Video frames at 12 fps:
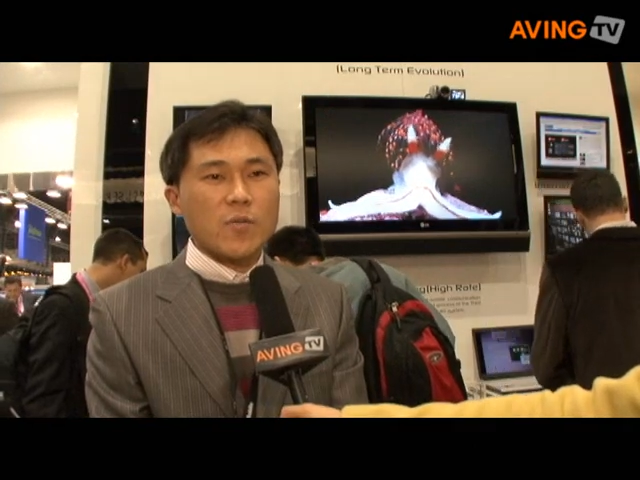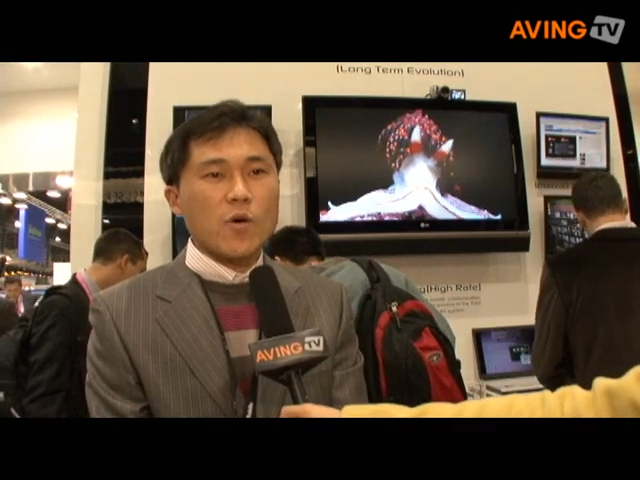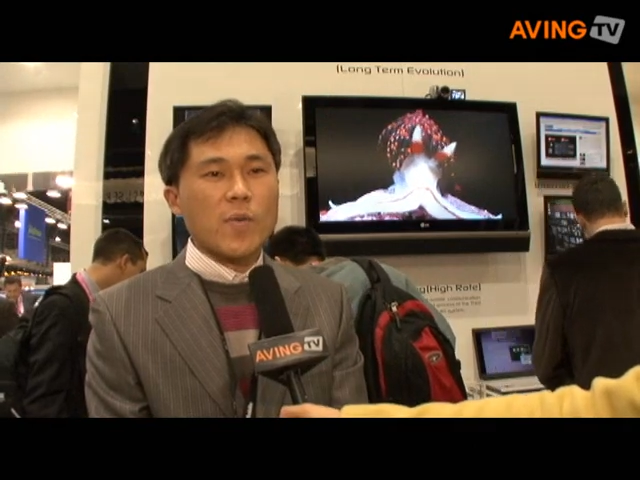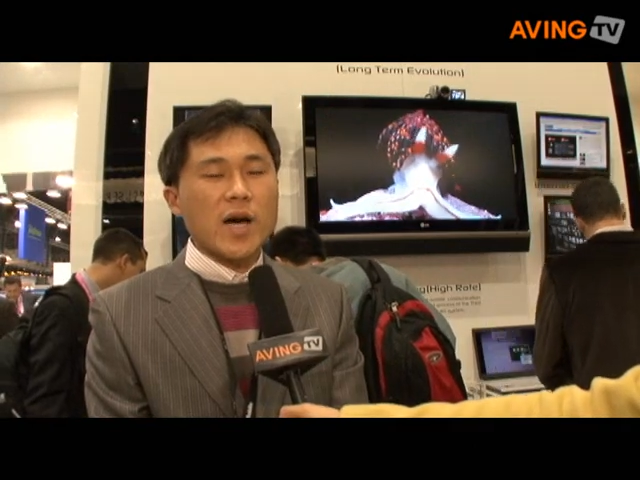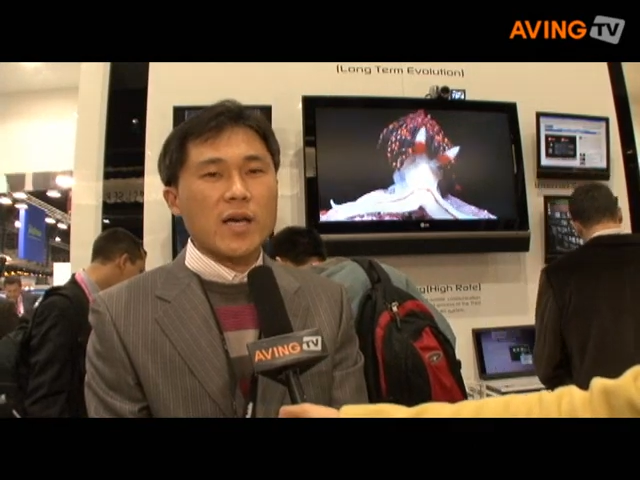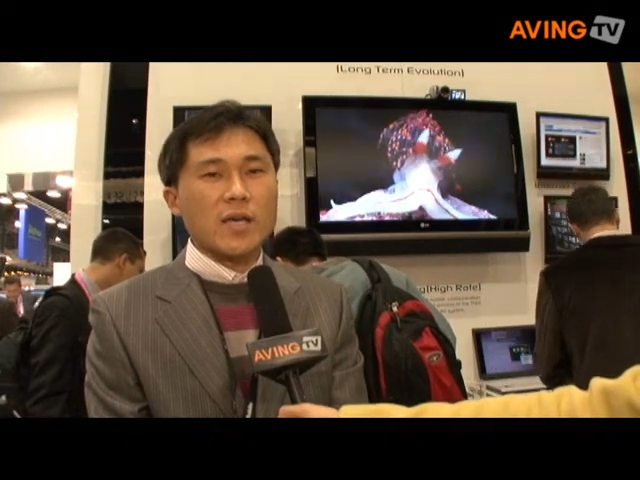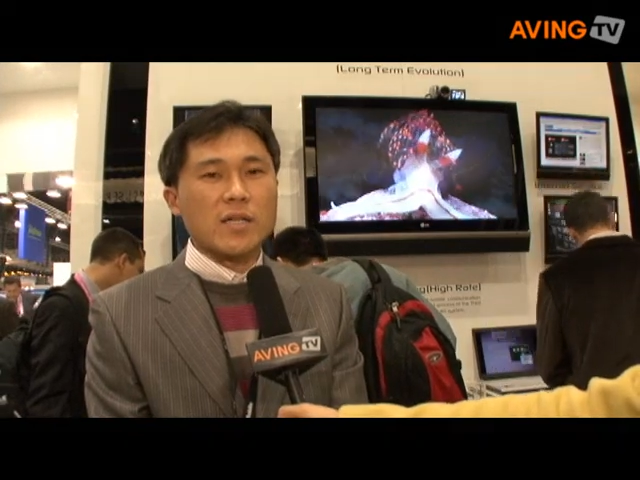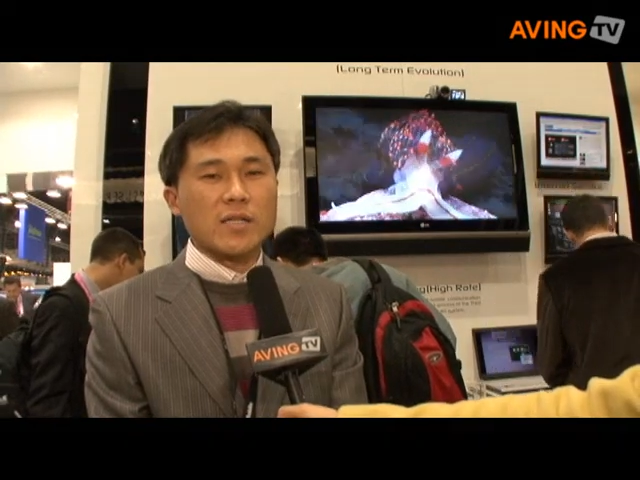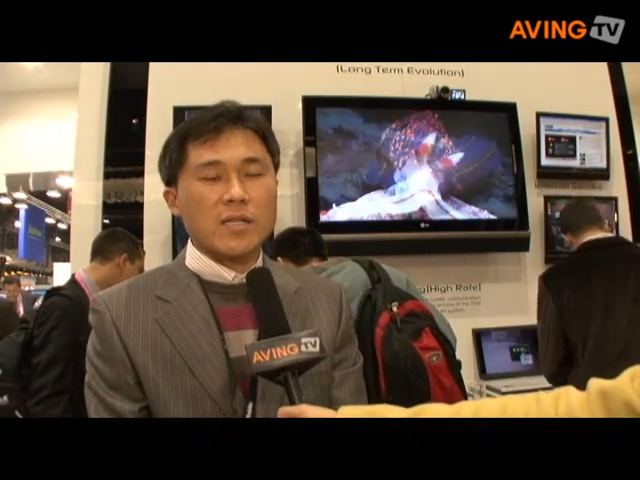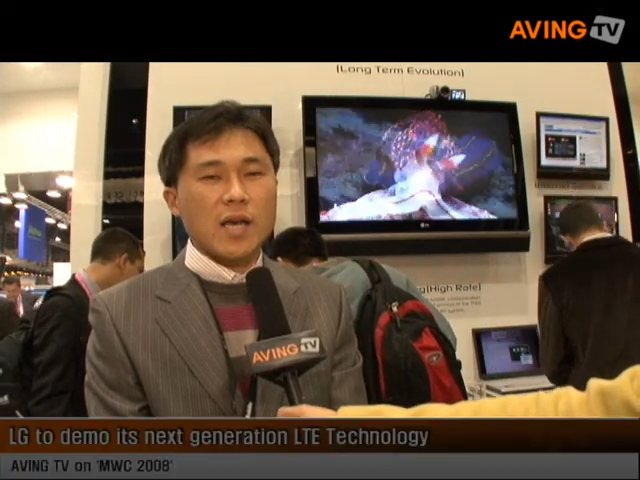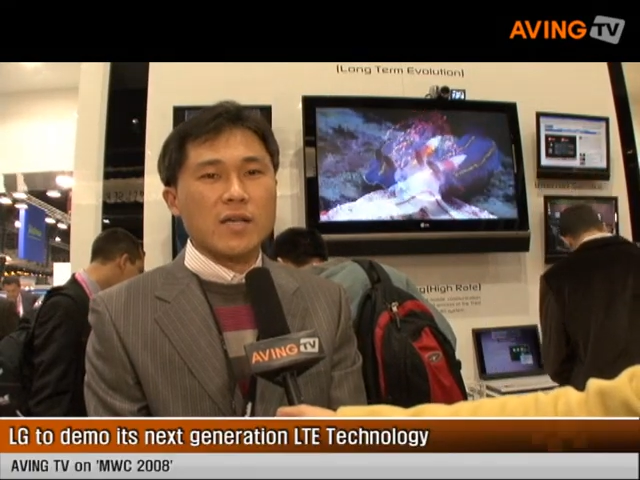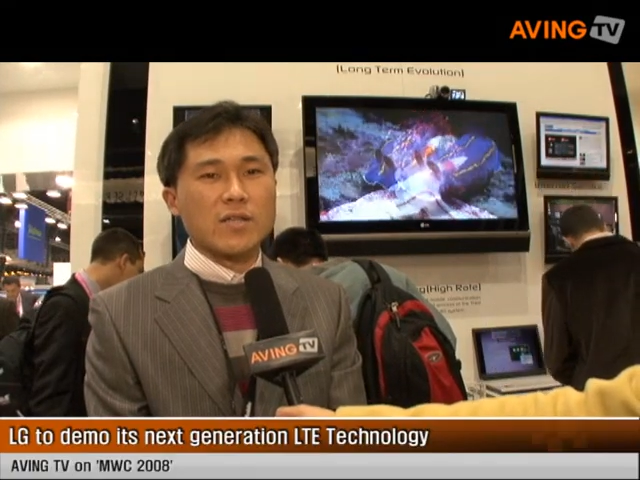
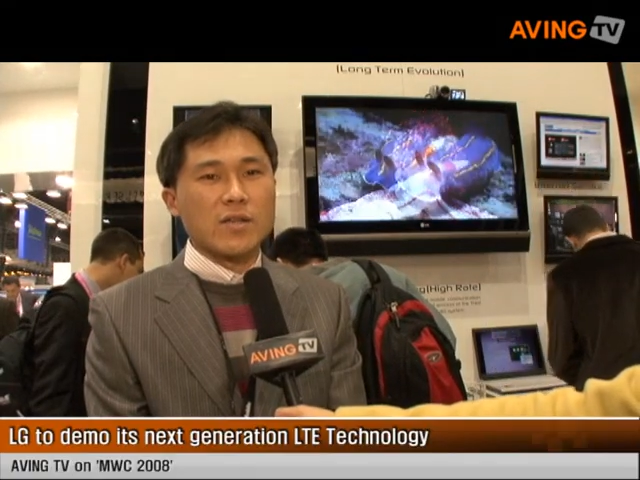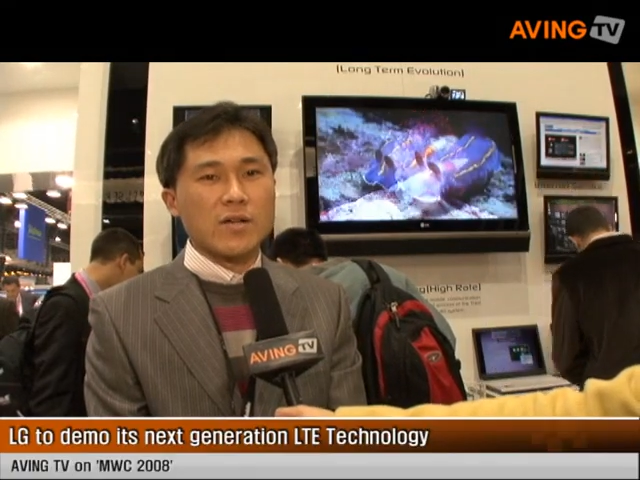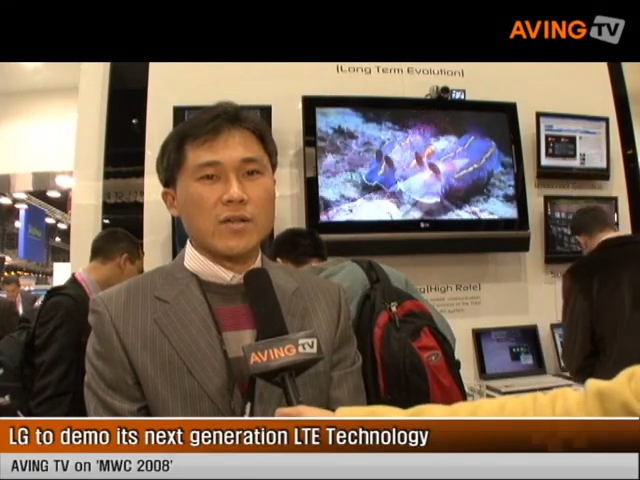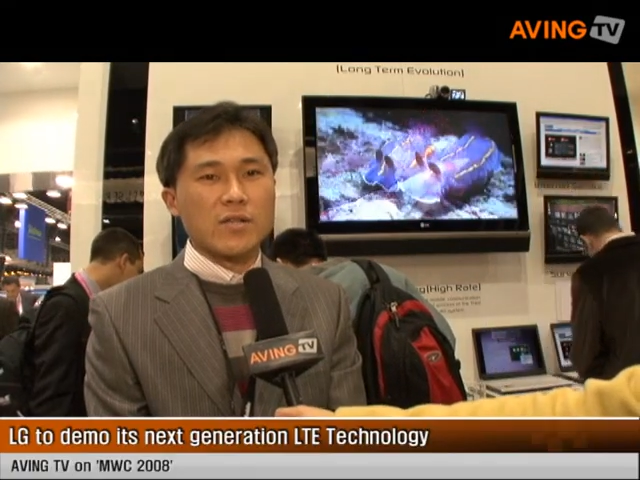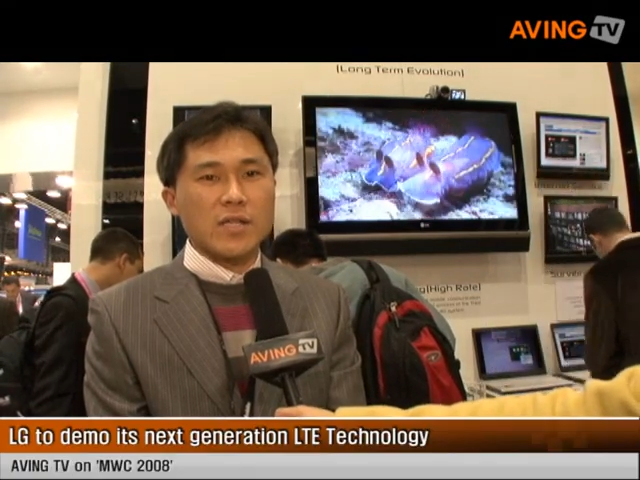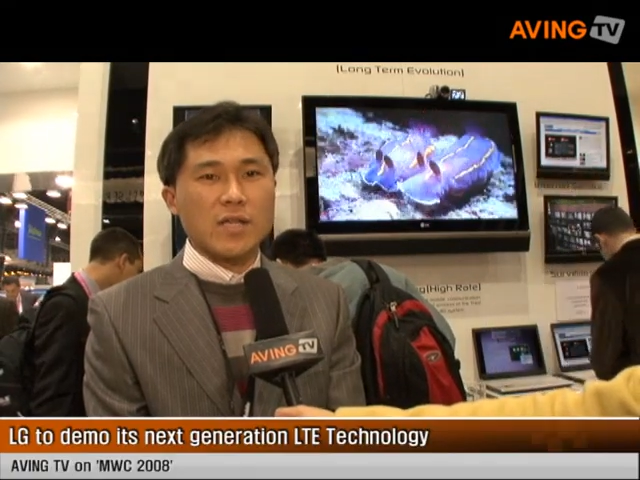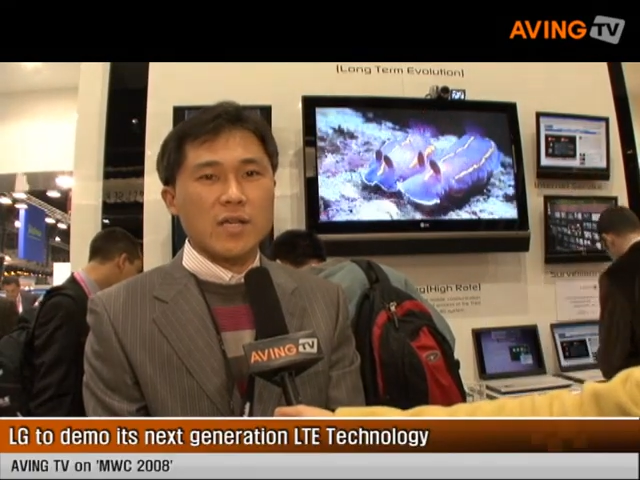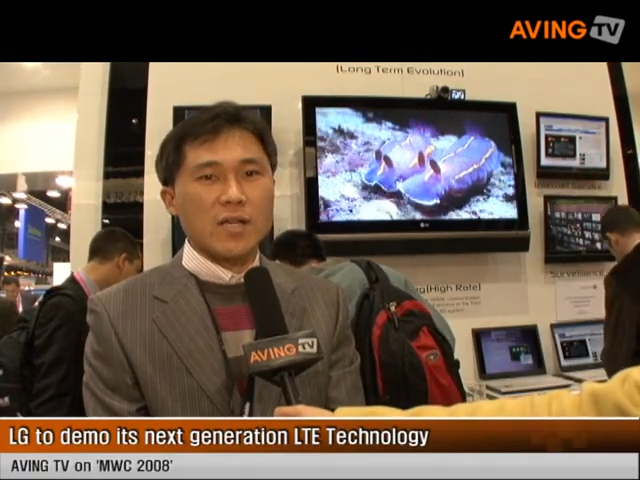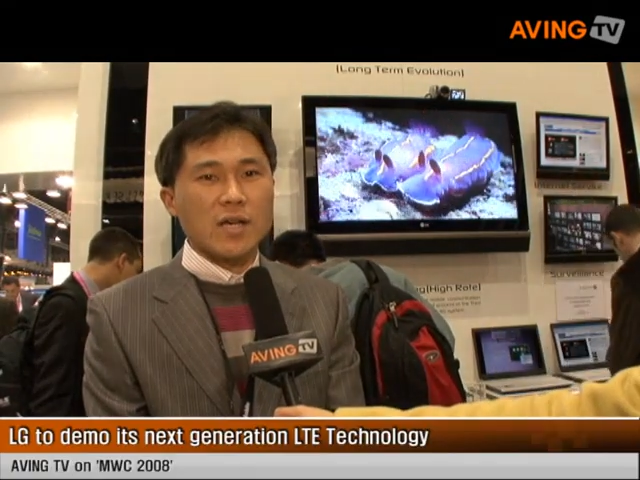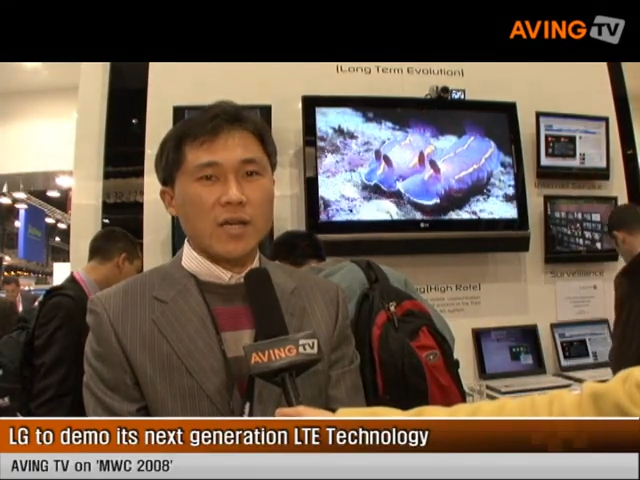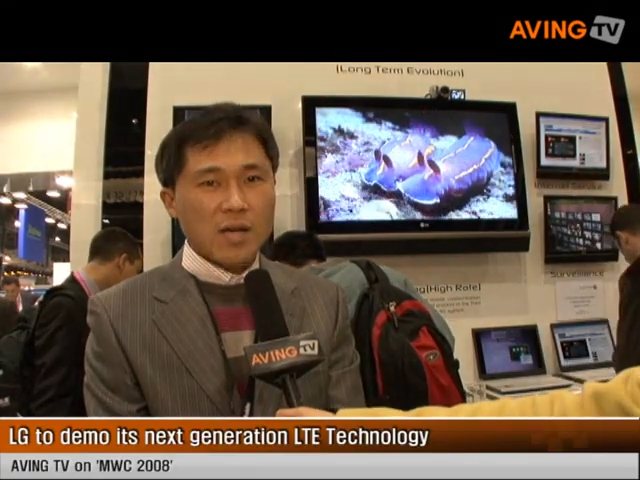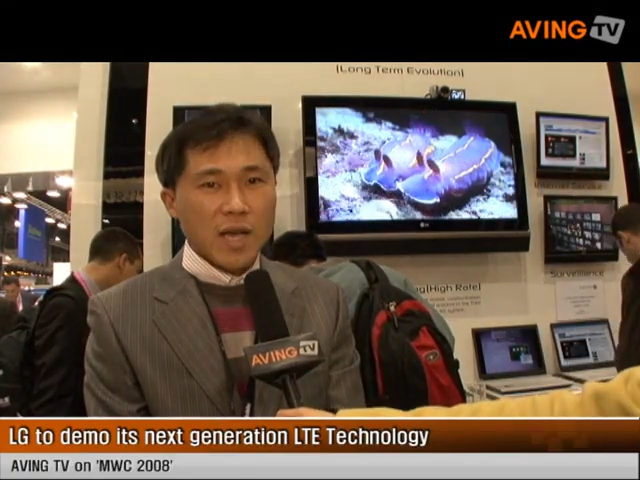Mobile
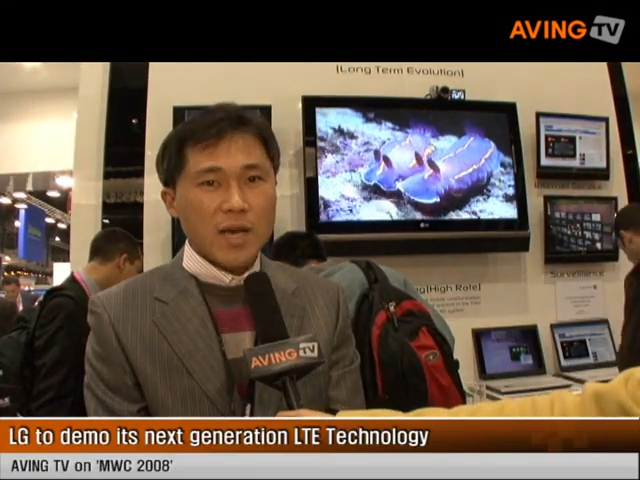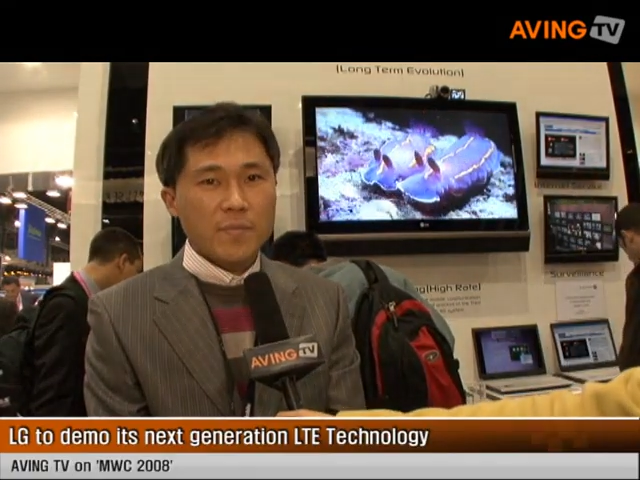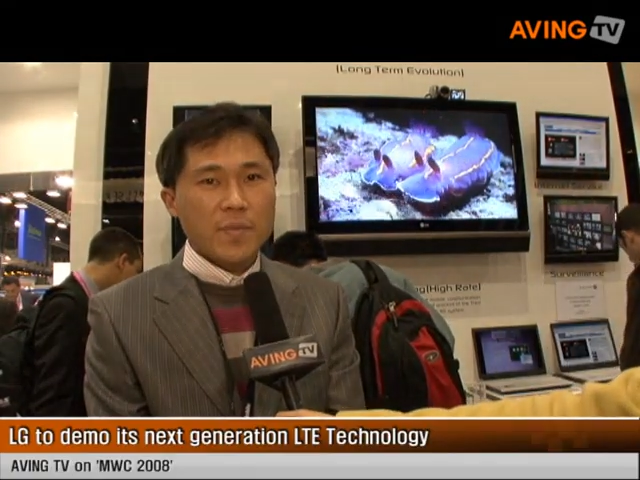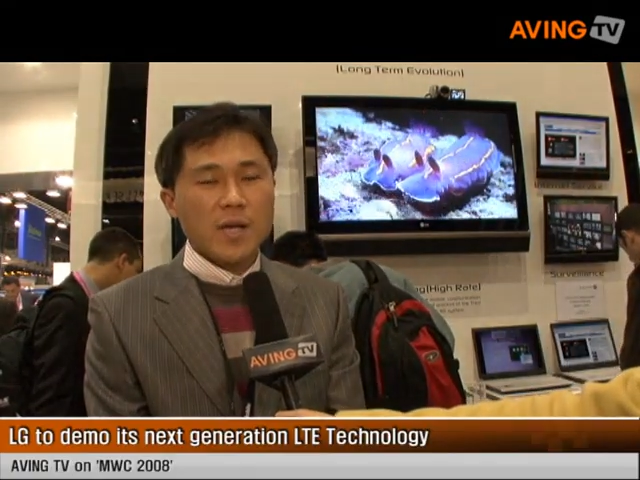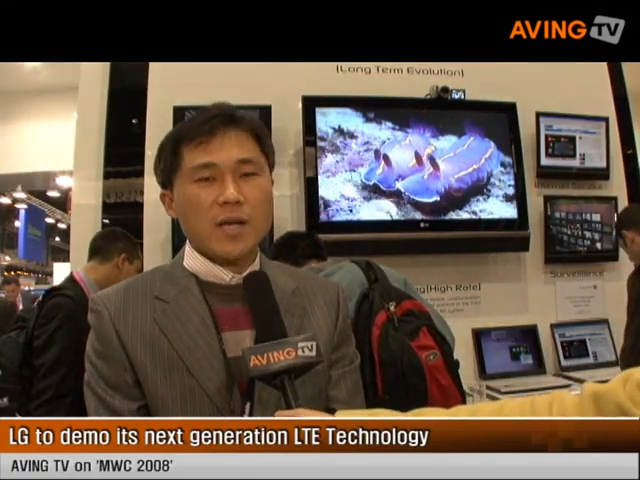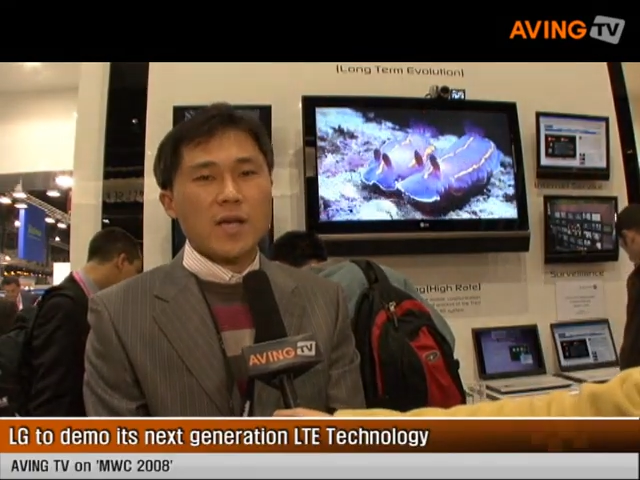Technology uh, Lab.